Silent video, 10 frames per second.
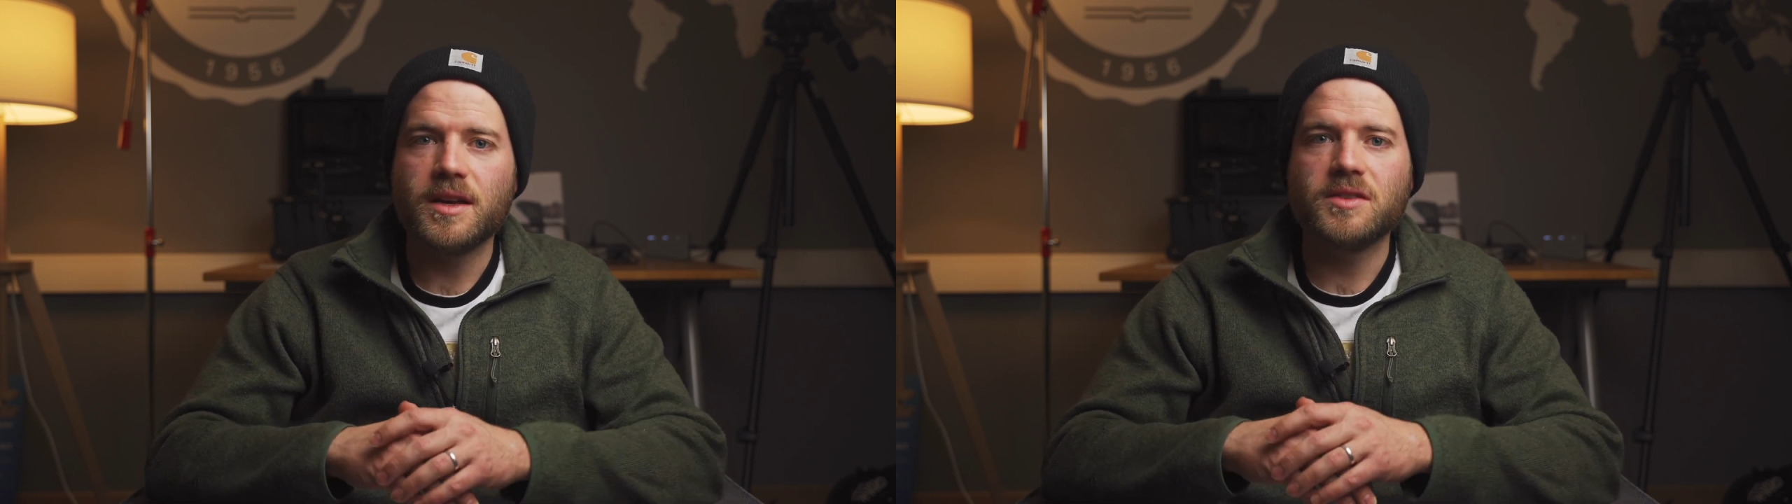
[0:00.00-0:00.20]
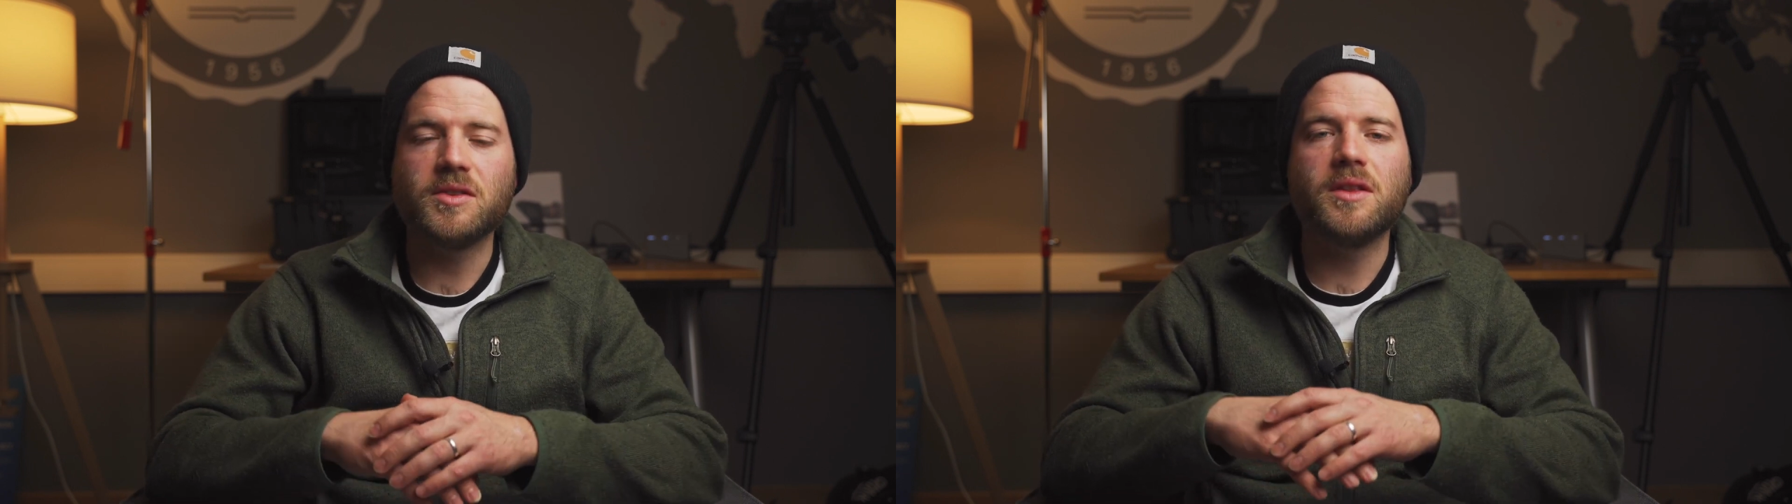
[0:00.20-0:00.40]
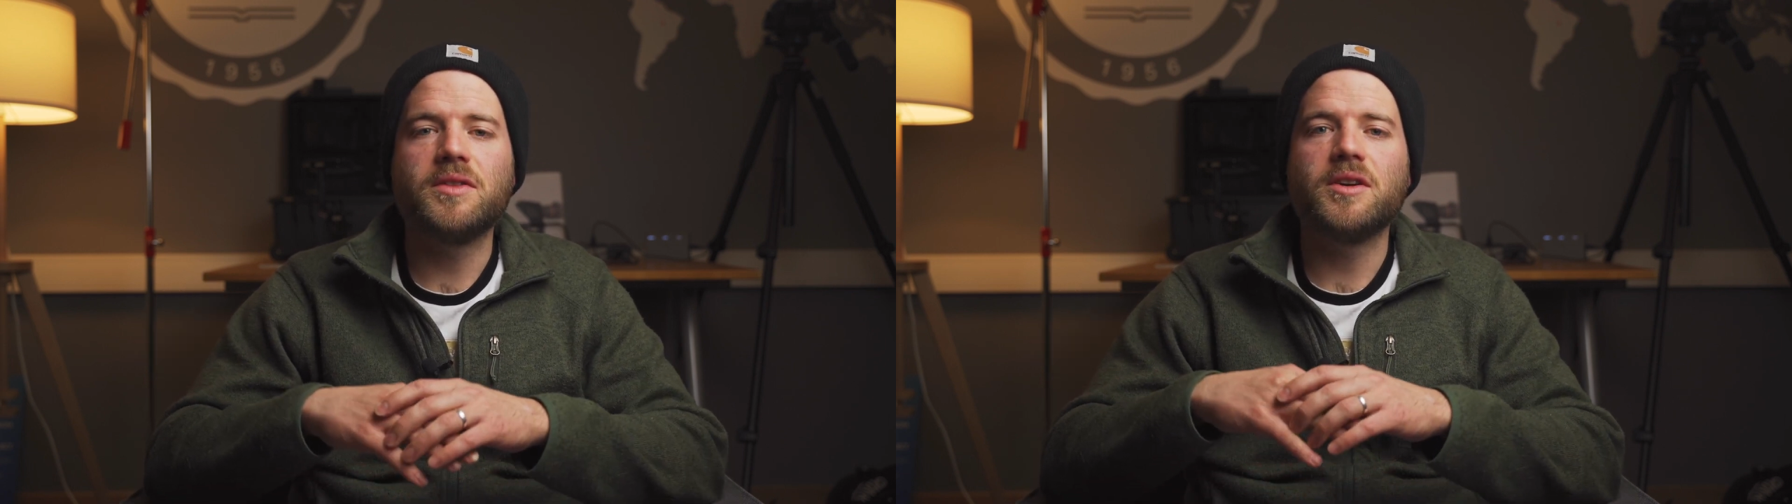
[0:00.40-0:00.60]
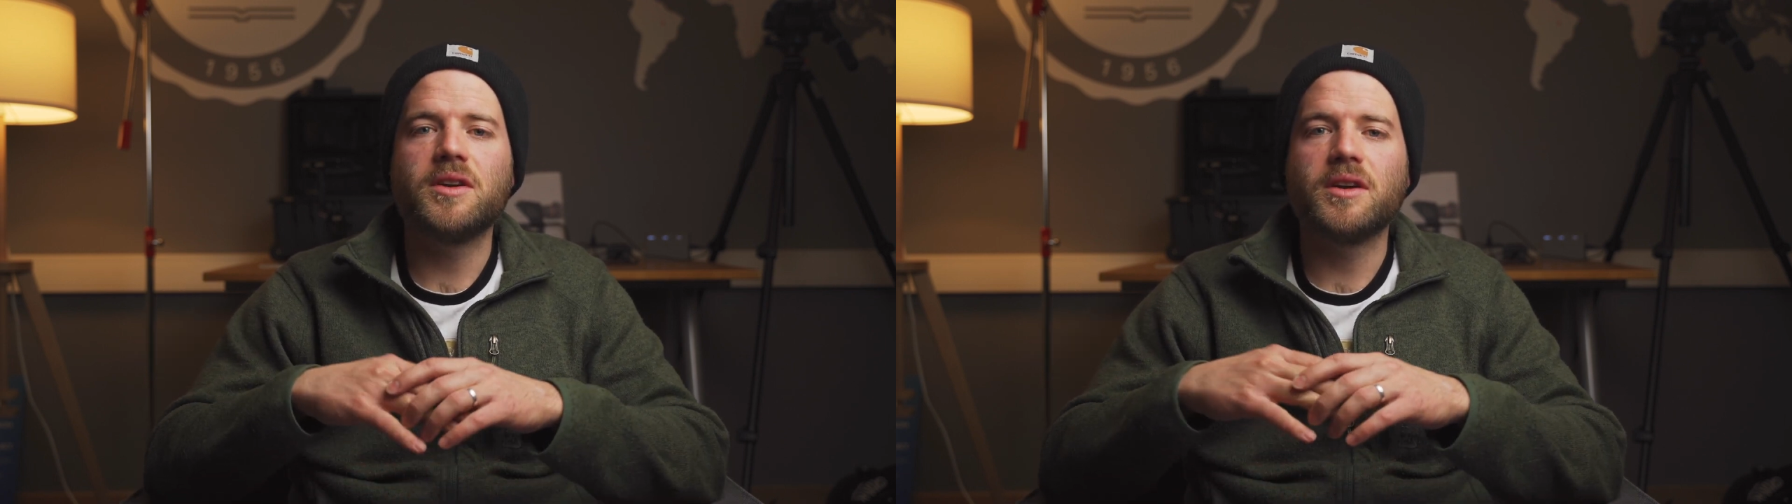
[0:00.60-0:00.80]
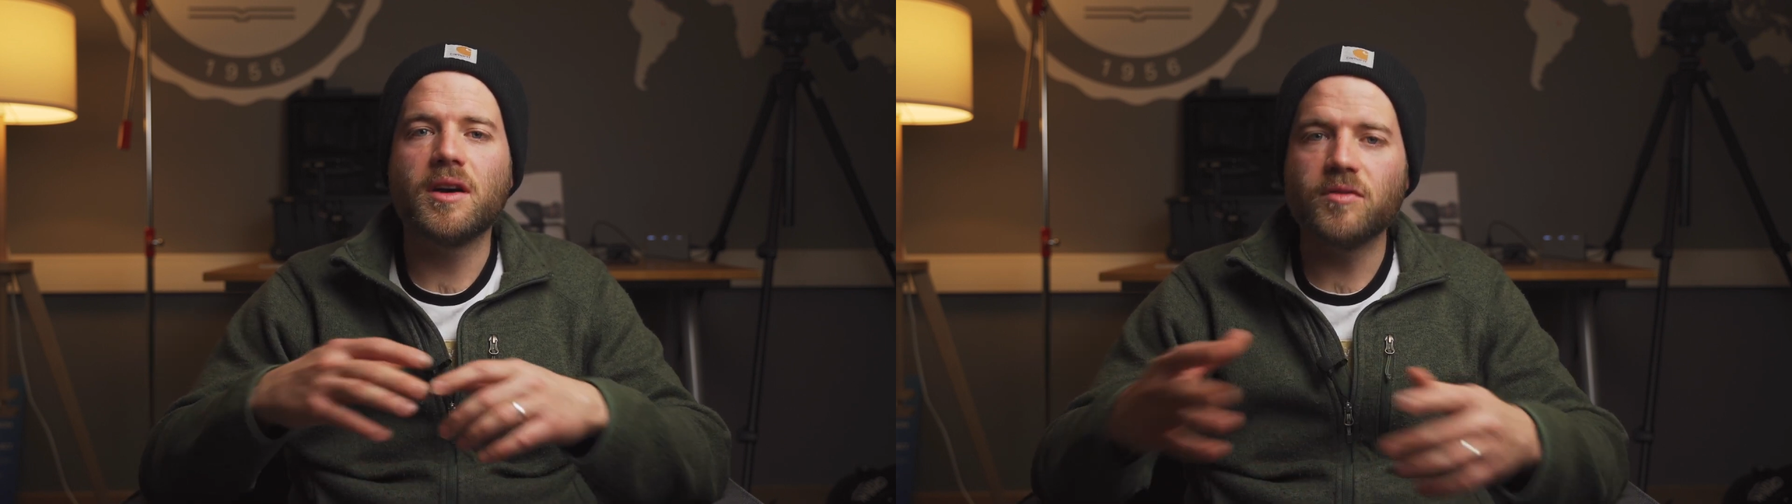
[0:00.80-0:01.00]
so that
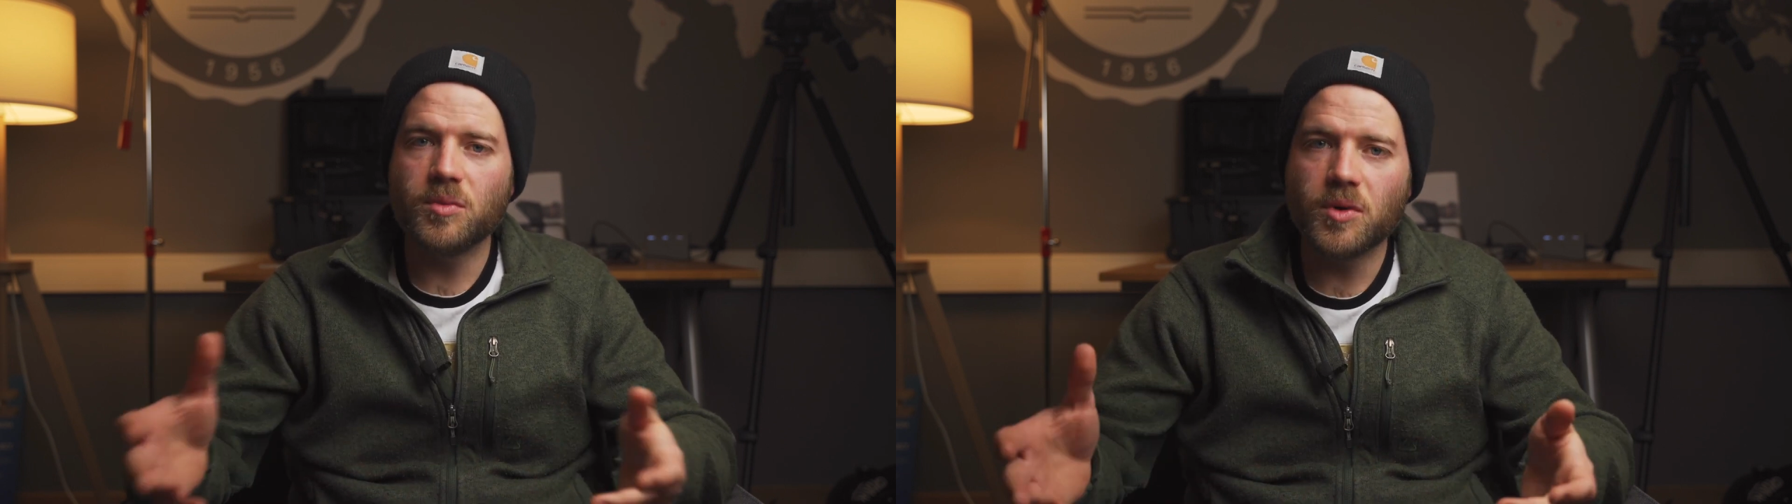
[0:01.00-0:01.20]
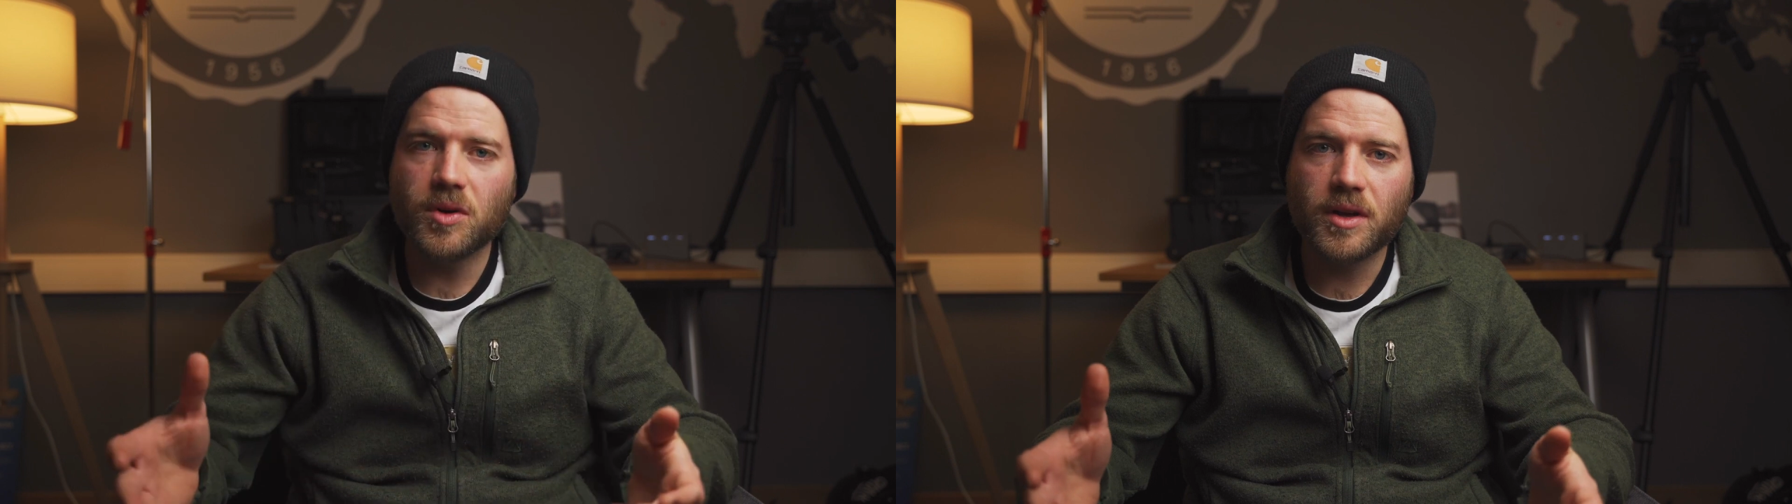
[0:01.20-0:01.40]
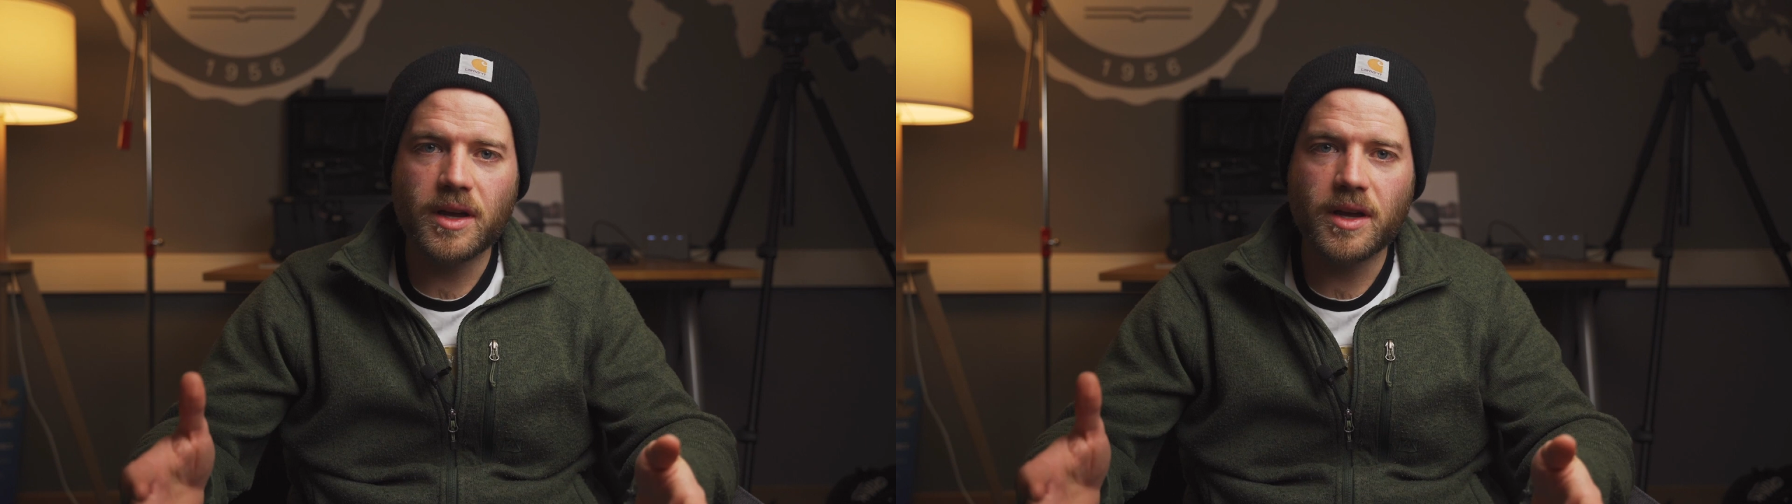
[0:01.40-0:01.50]
they're comfortable